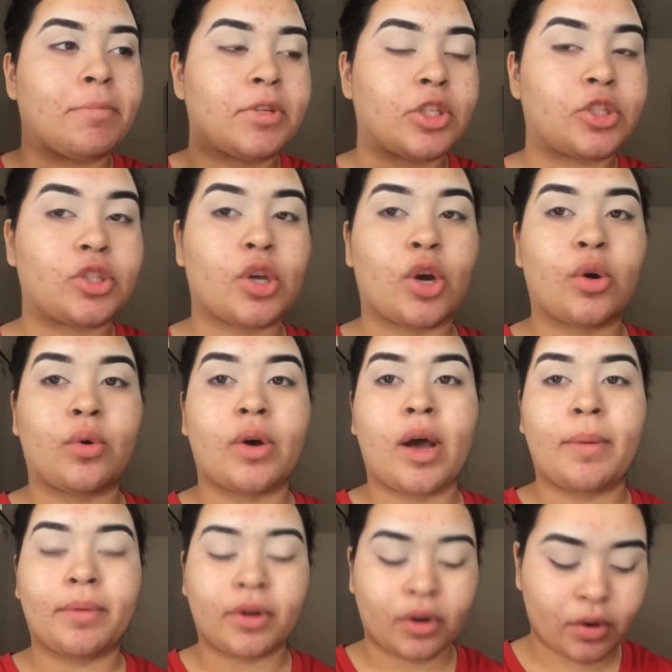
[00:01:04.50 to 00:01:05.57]
So
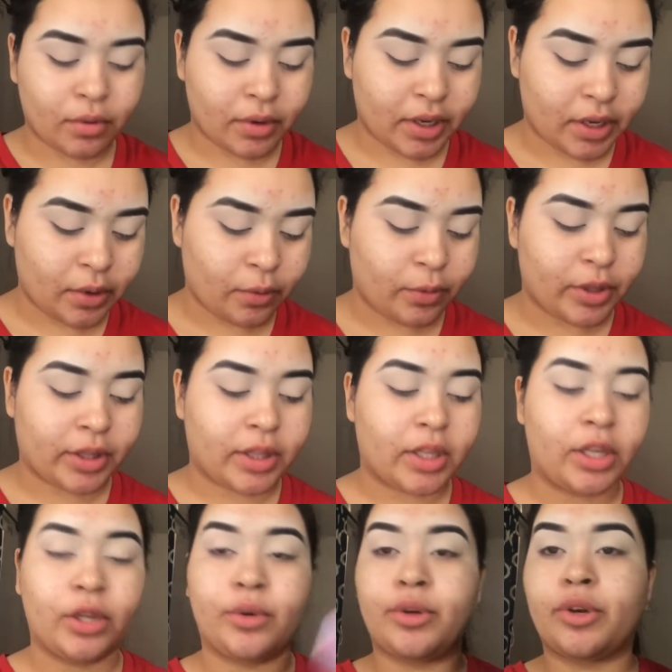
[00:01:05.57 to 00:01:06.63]
I'm going to go in with the
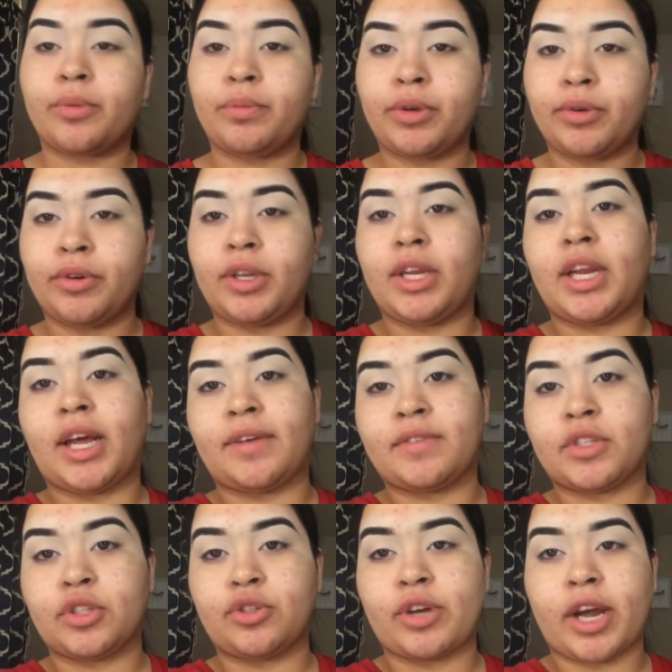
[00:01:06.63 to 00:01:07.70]
Lunar Beauty
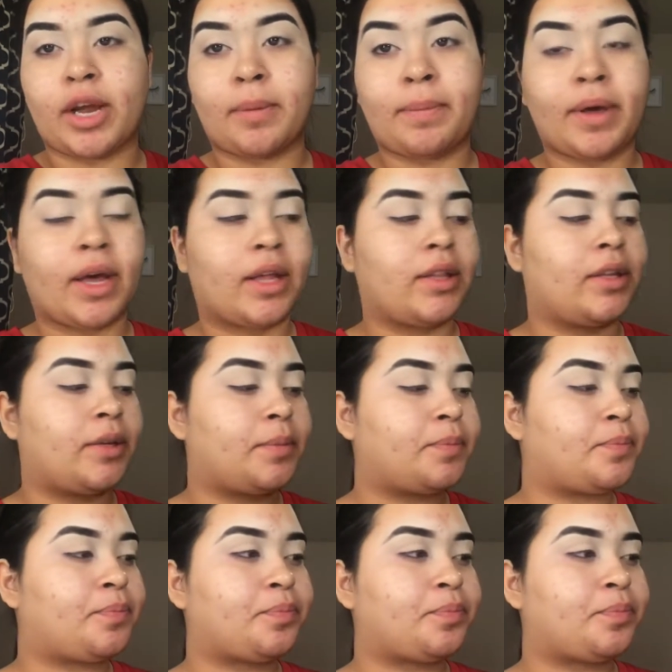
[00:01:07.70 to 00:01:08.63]
Life's a Drag palette.